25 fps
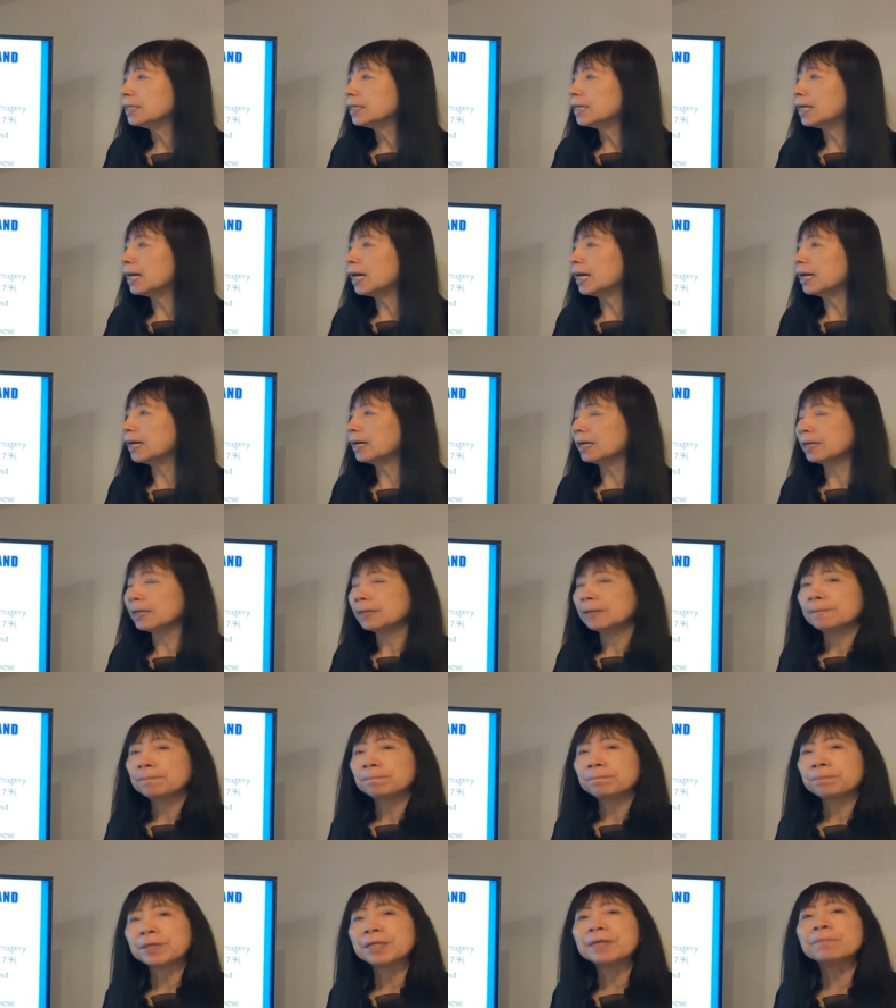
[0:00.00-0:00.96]
uh,
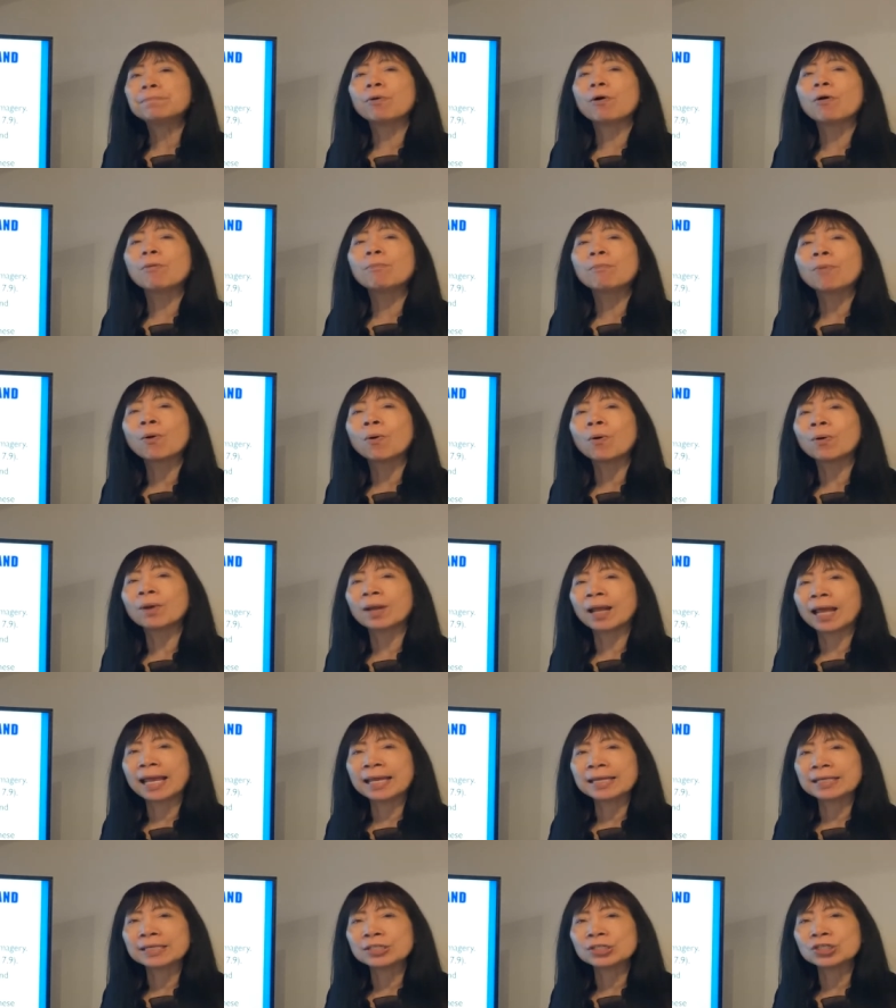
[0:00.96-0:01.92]
people more
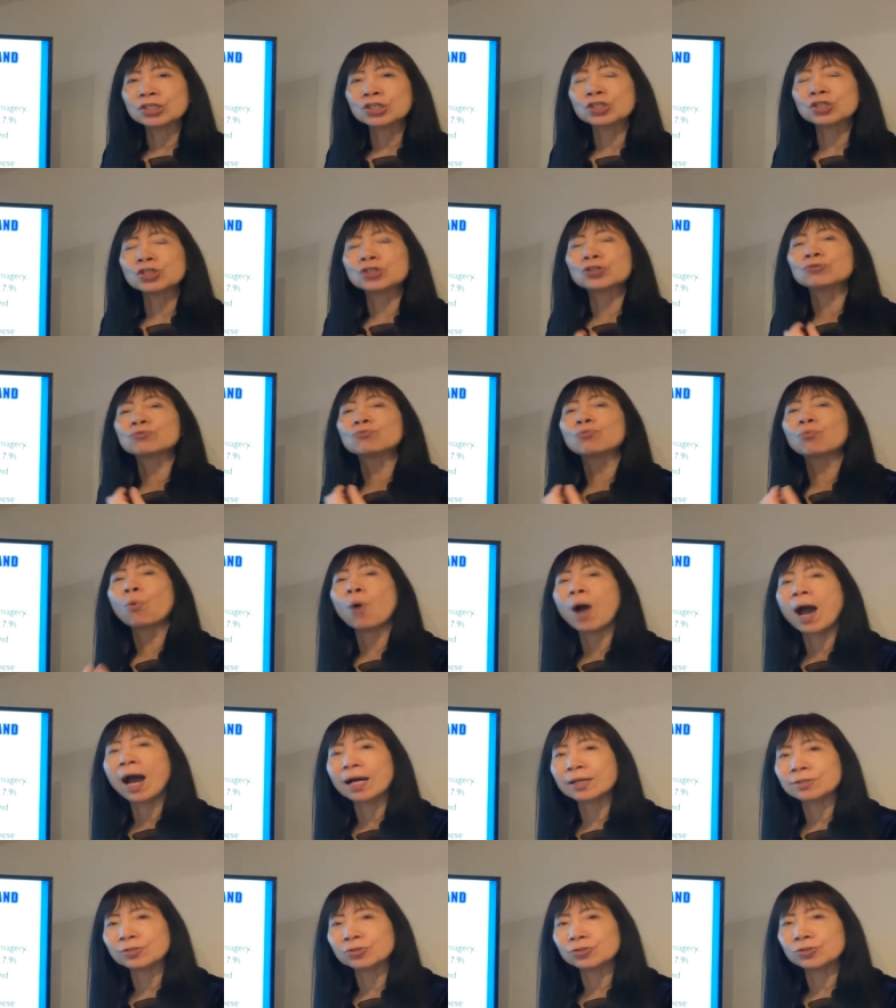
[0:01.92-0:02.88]
like to, to
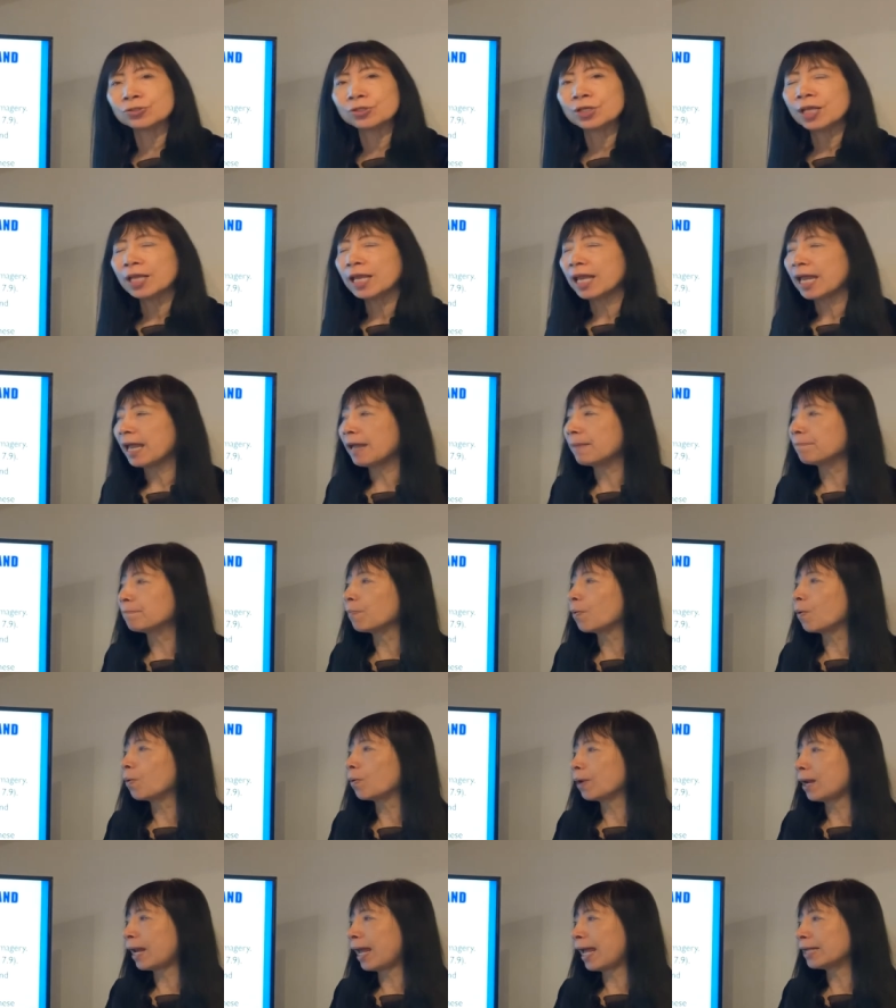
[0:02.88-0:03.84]
watch and
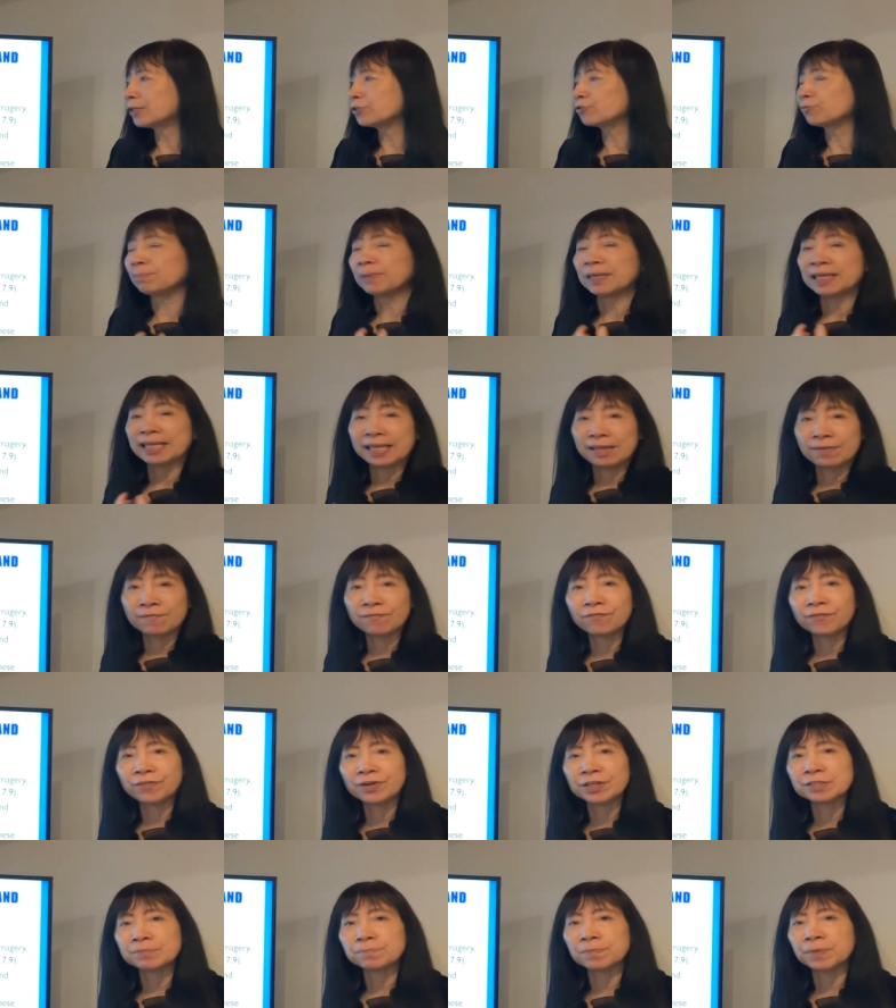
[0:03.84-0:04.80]
more like to be
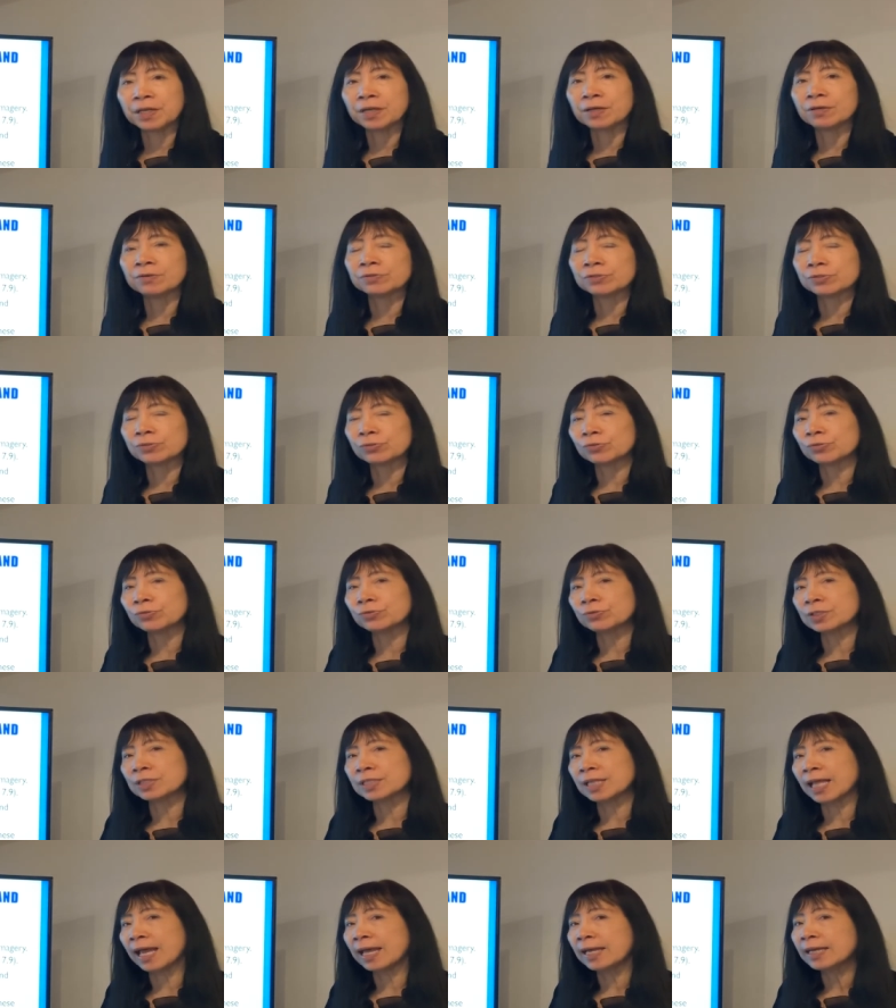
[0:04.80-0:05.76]
influenced because it
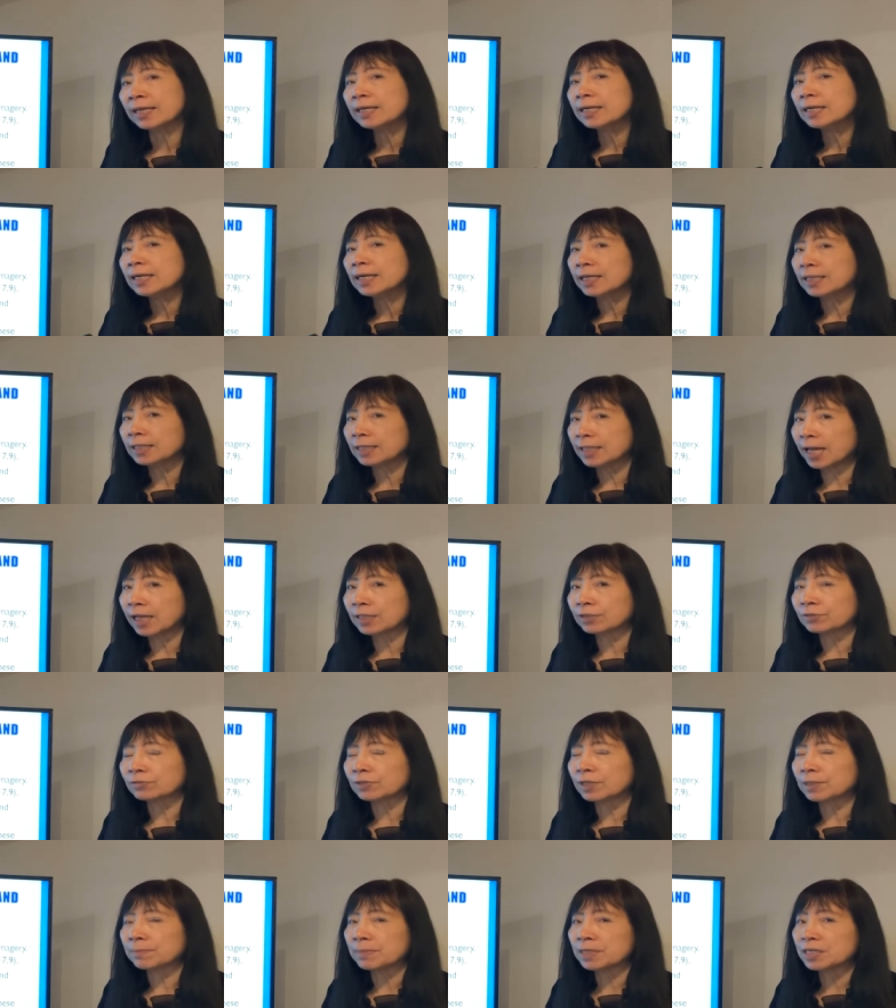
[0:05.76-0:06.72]
looks like a lot
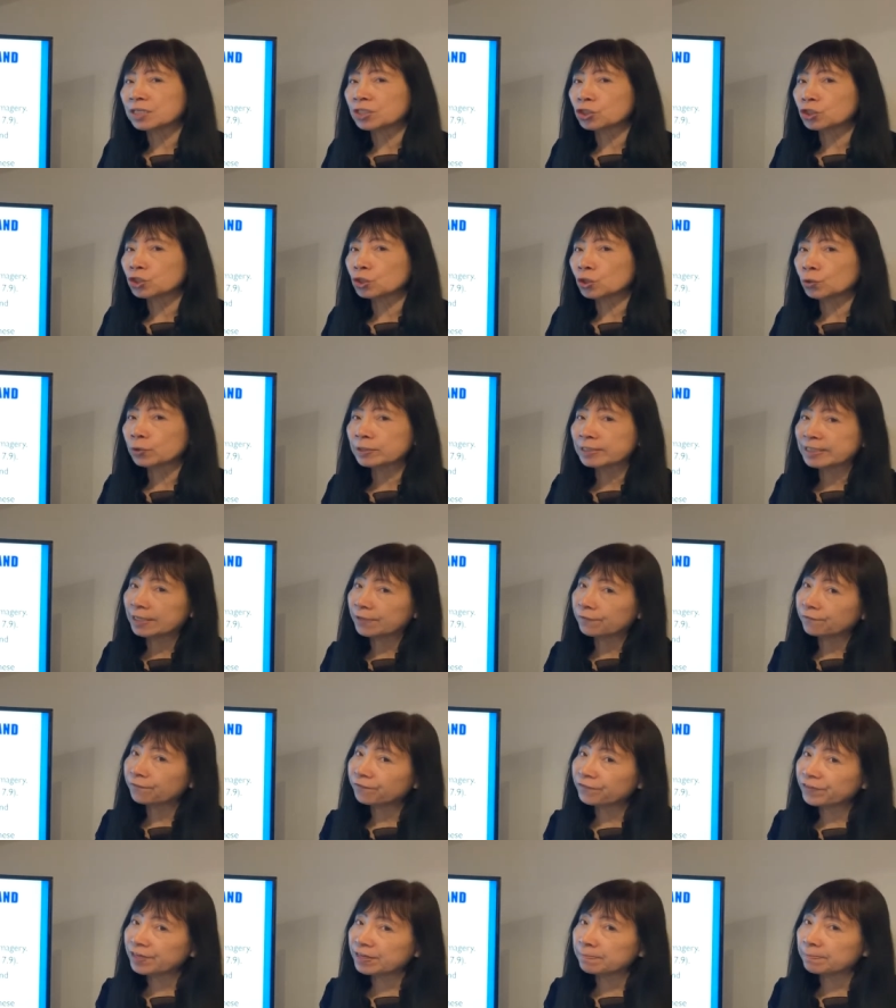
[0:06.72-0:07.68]
of them associate
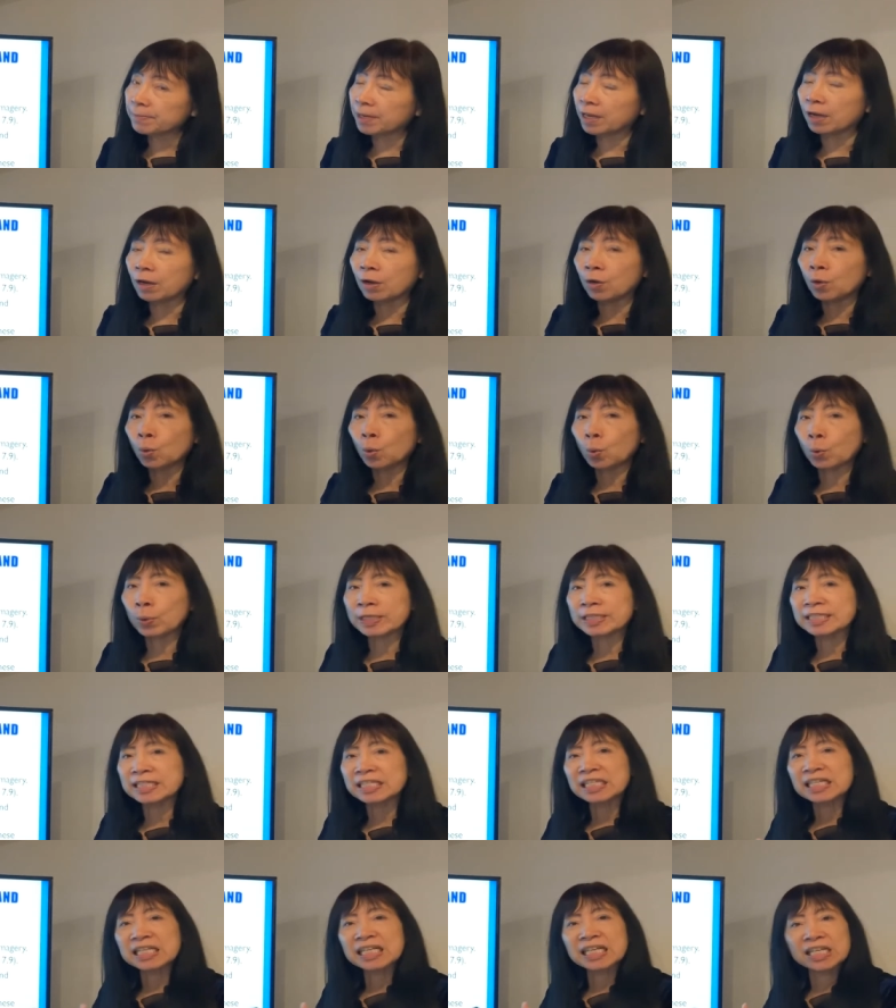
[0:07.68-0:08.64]
female
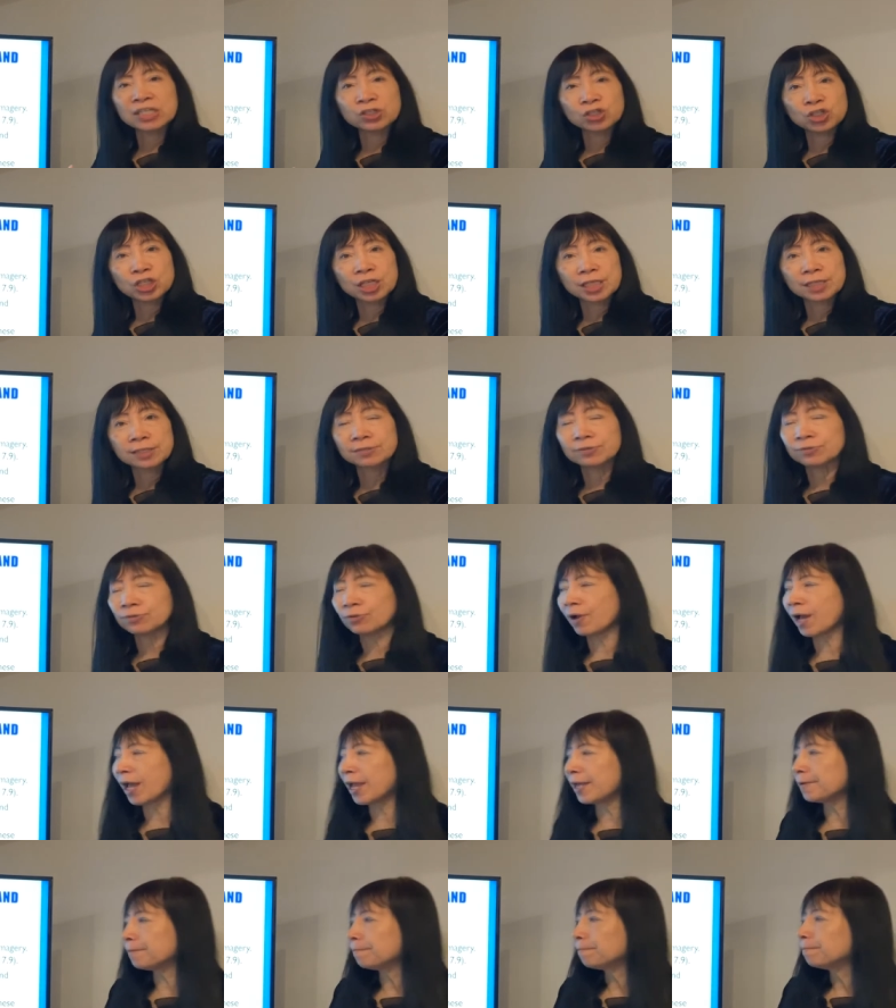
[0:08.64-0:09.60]
with kitchen,
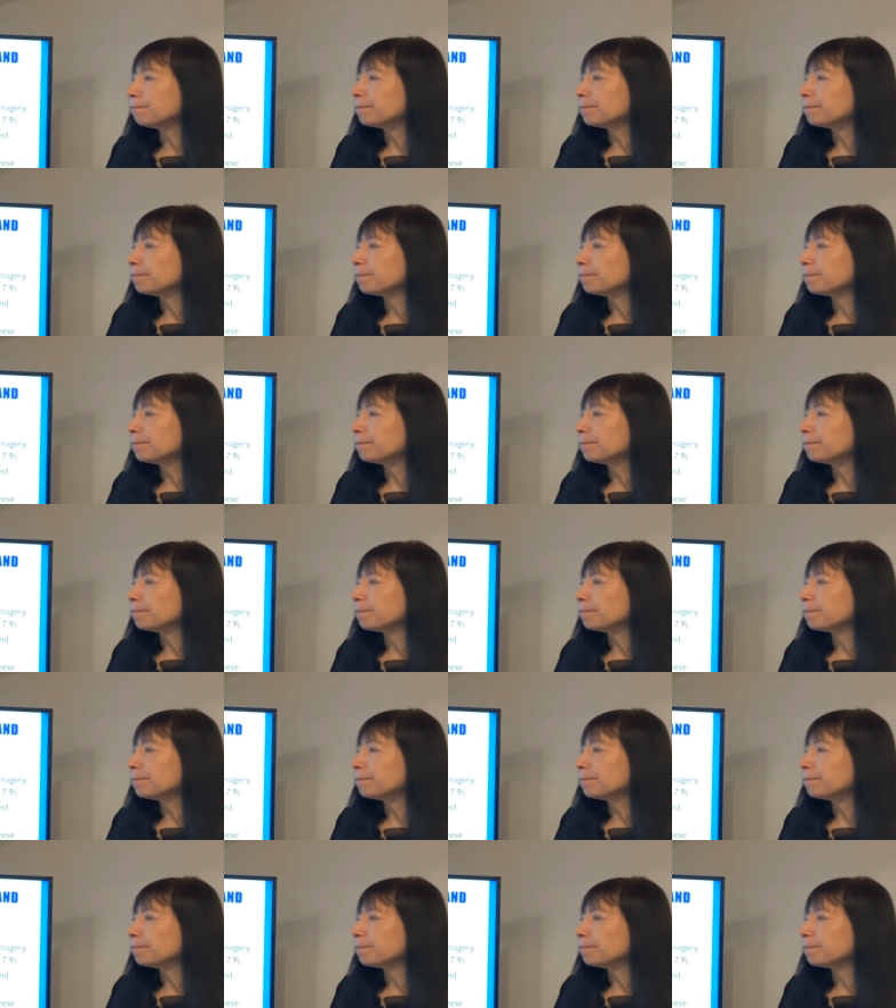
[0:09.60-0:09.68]
right?